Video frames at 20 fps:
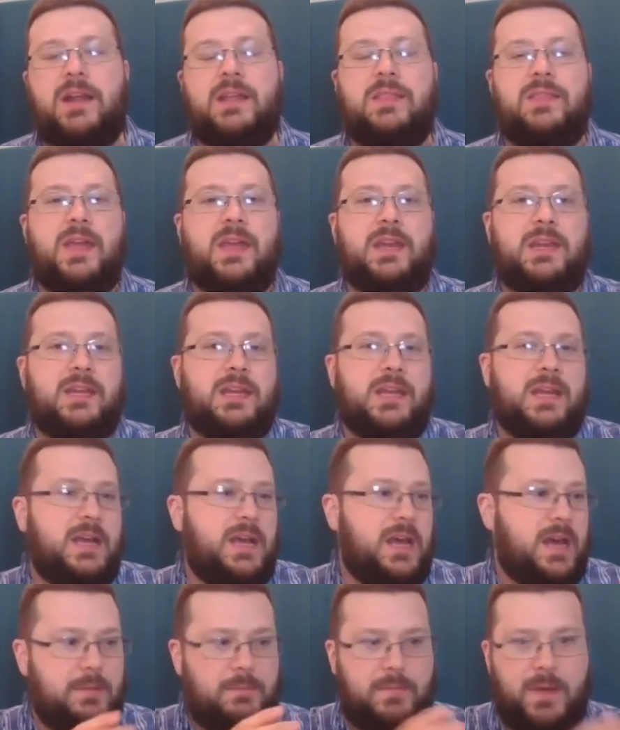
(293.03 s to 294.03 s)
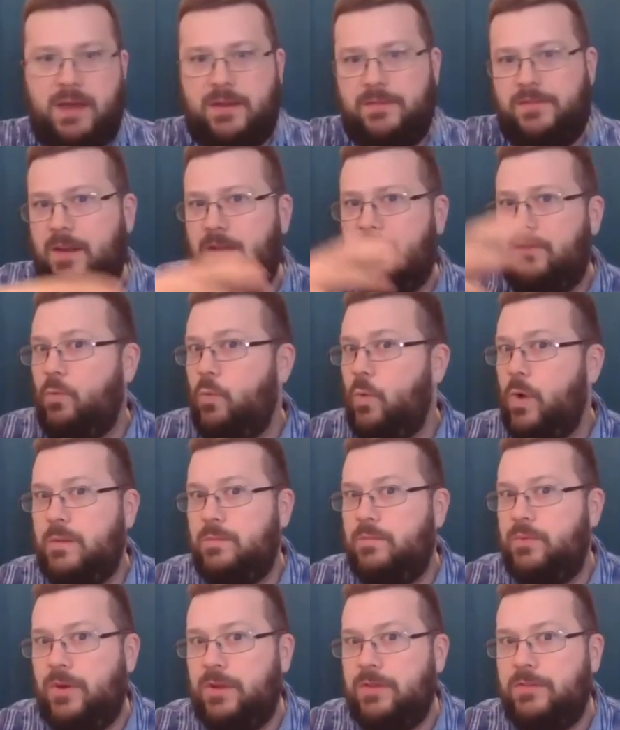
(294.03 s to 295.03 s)
And then a modifier of
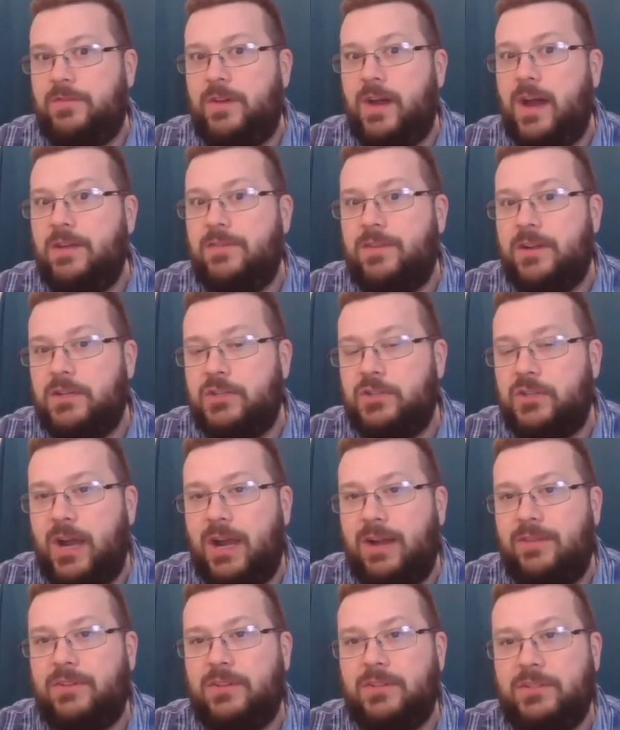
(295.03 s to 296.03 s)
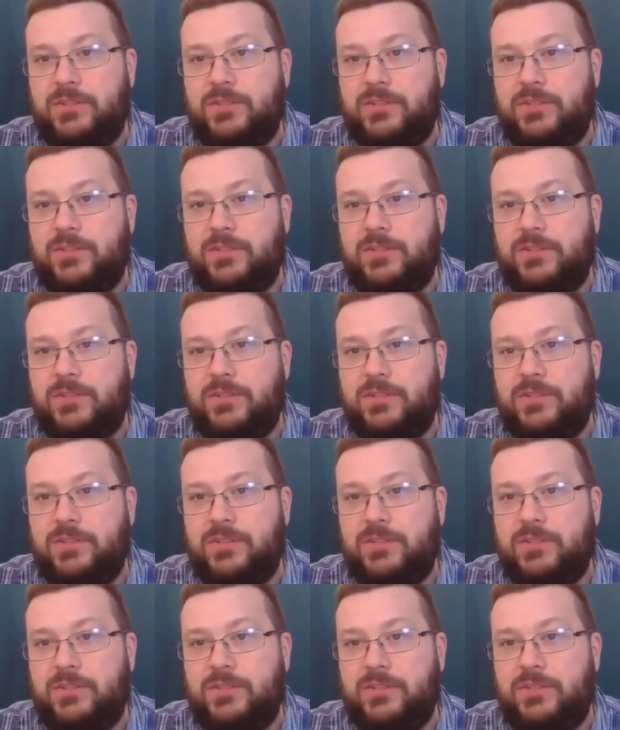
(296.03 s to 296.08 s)
1.5 on travel.